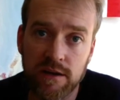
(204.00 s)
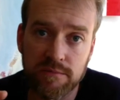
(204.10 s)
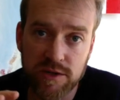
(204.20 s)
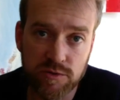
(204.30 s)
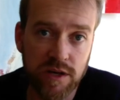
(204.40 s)

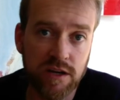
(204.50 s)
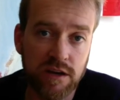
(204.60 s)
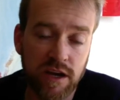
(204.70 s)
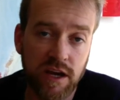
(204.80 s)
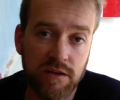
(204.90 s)
between
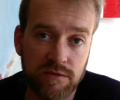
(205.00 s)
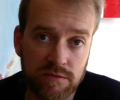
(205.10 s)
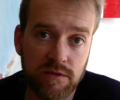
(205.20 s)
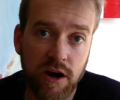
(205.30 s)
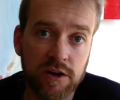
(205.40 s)
a
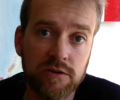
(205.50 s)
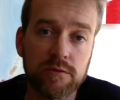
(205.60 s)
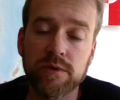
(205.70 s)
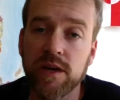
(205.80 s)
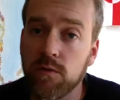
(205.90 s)

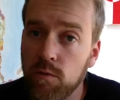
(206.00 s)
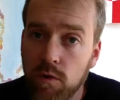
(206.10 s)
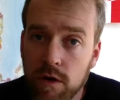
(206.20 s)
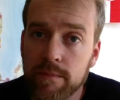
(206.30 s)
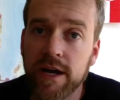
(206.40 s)
arguably
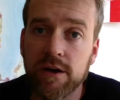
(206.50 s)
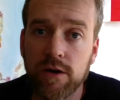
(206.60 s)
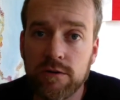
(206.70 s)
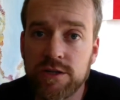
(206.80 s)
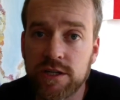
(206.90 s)
warming
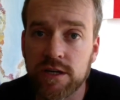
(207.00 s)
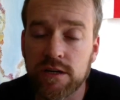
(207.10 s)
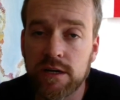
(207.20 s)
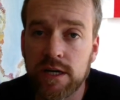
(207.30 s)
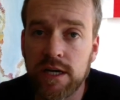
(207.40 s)

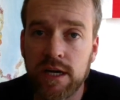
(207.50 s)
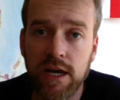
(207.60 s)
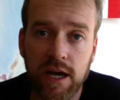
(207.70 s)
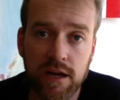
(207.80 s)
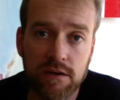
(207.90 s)
ocean
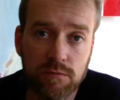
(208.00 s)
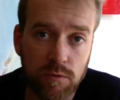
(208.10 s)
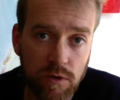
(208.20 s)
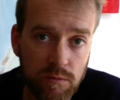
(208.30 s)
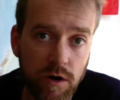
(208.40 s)
and
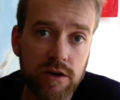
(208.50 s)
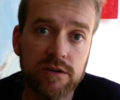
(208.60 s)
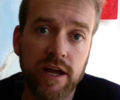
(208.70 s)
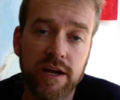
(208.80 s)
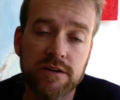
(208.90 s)
warm water
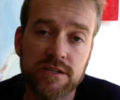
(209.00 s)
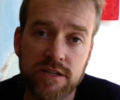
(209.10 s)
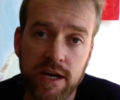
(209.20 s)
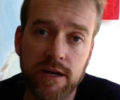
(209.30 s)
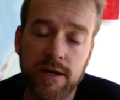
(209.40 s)
layers
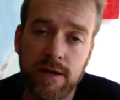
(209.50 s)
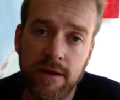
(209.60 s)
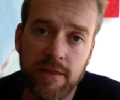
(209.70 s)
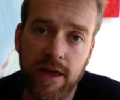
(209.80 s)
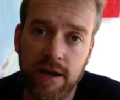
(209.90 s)
that
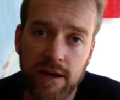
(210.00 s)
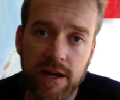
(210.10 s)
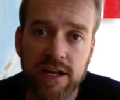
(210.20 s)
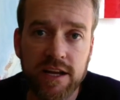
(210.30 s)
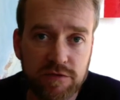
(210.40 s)

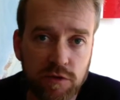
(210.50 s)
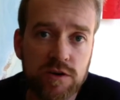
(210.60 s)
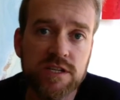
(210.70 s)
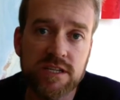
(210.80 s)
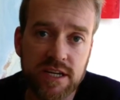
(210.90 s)
it
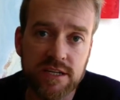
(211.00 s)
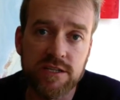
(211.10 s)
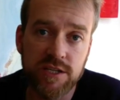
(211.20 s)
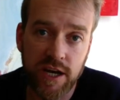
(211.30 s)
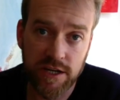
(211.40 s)
forces an
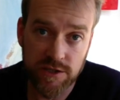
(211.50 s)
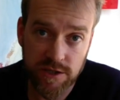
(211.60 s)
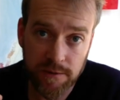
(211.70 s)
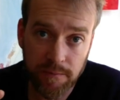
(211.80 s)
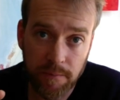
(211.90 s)

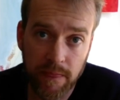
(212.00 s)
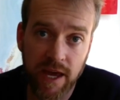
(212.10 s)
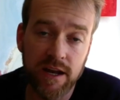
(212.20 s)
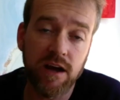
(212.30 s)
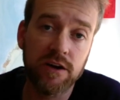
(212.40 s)
exchange
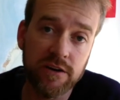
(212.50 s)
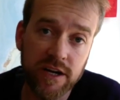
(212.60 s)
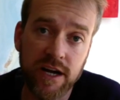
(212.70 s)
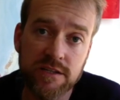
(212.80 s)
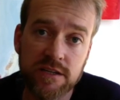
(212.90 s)
that
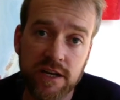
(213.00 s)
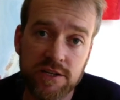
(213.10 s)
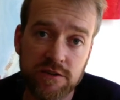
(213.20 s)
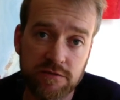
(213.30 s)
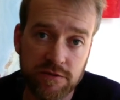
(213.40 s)
undercuts
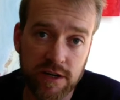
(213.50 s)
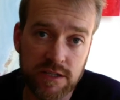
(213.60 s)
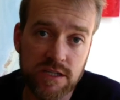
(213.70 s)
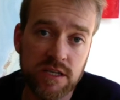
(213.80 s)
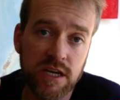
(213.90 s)
glacier
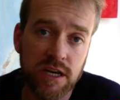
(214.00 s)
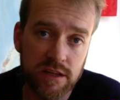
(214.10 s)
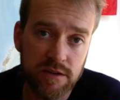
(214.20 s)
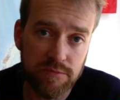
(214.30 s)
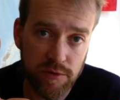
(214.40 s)
fronts,
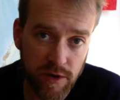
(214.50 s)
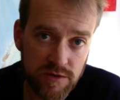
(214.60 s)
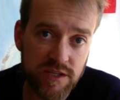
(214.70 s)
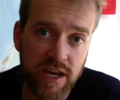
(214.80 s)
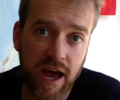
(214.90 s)

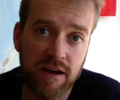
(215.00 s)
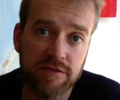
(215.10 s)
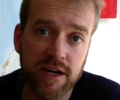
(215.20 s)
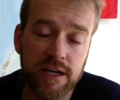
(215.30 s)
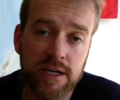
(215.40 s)
promotes
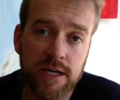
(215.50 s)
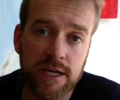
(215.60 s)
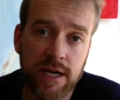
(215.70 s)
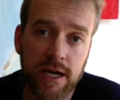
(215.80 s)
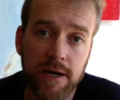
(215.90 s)
calving.
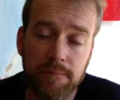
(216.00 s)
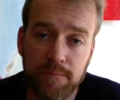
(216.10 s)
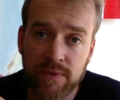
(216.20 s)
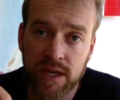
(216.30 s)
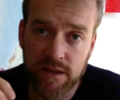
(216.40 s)

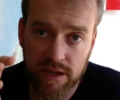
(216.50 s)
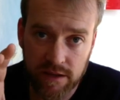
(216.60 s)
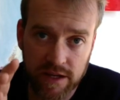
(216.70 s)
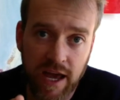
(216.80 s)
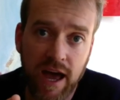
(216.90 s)

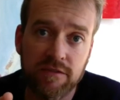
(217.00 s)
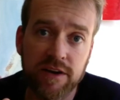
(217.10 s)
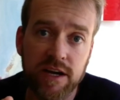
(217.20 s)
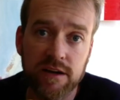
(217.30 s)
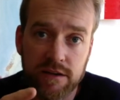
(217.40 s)
The
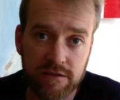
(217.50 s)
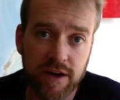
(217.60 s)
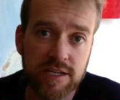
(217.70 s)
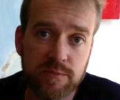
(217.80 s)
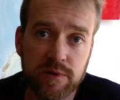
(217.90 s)
calving of
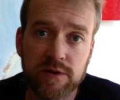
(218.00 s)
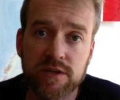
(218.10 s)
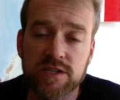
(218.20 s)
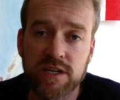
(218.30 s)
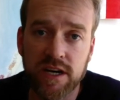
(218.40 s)

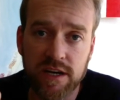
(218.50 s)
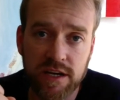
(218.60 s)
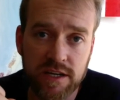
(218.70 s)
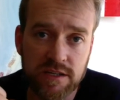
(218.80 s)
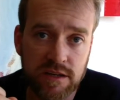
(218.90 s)
icebergs
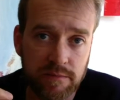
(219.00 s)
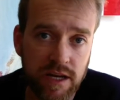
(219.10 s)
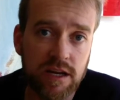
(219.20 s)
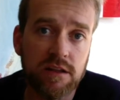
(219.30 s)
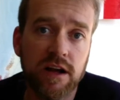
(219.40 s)
is an
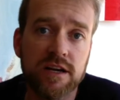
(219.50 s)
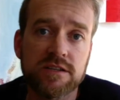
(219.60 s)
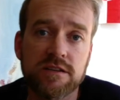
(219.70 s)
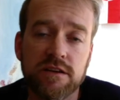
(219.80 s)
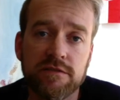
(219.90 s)
immediate
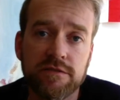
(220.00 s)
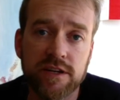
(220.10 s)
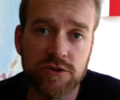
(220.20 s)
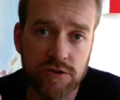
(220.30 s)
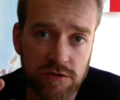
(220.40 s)
loss of
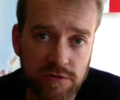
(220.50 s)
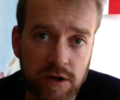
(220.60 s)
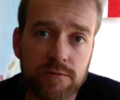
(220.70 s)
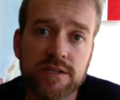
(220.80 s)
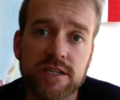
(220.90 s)
internal
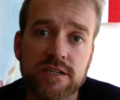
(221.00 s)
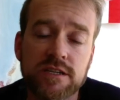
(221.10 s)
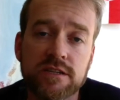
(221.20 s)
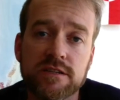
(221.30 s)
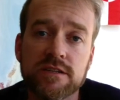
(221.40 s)
flow
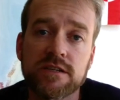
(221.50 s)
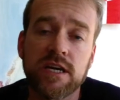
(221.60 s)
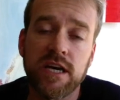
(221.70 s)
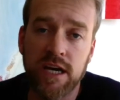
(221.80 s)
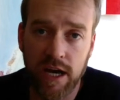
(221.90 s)
resistance,
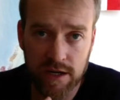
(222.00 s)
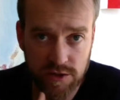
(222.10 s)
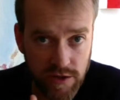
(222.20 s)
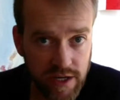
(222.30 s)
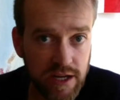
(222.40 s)

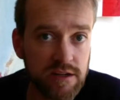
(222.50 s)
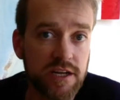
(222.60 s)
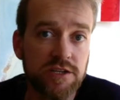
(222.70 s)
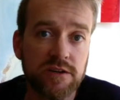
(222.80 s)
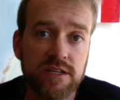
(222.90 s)
so you get
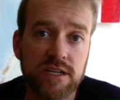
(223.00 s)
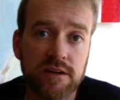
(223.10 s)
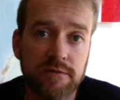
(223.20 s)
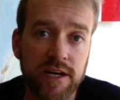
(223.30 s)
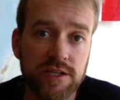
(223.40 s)
glacier
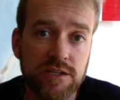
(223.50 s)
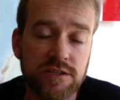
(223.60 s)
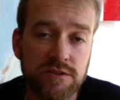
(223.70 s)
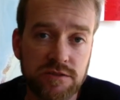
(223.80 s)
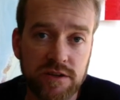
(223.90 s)
acceleration
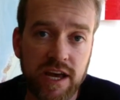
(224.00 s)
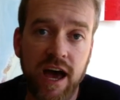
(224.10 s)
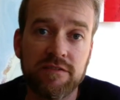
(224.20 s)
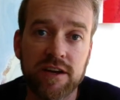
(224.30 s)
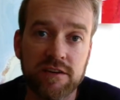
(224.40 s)
due to
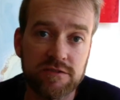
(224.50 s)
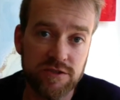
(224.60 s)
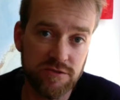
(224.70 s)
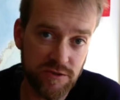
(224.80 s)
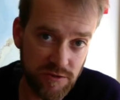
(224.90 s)
calving,
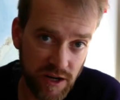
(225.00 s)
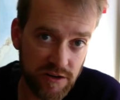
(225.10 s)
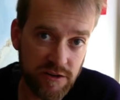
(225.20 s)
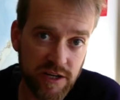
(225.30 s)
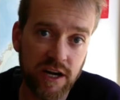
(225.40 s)
due to
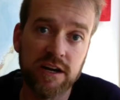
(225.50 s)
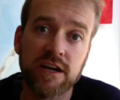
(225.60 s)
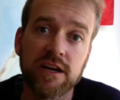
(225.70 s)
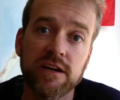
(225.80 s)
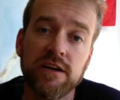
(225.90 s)

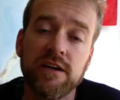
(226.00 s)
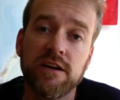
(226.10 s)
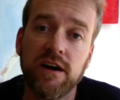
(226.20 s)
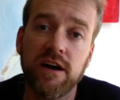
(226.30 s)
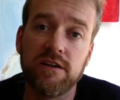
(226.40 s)
undercutting
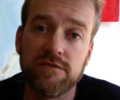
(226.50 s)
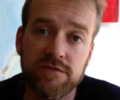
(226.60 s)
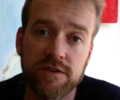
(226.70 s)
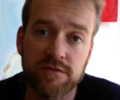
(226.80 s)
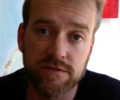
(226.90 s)

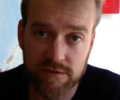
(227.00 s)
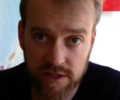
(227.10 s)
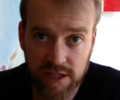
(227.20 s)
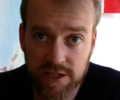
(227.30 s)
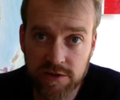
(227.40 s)
of
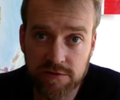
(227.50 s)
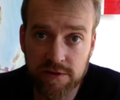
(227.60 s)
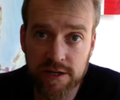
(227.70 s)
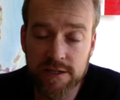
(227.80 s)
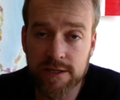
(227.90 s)
the glacier
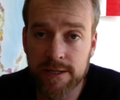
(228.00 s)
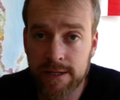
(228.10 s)
front.